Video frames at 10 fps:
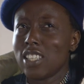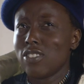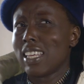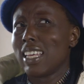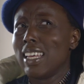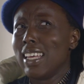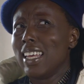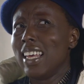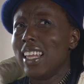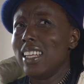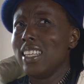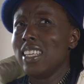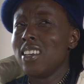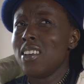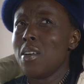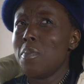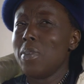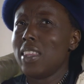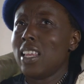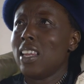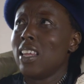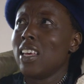She was like, Aaliyah, but then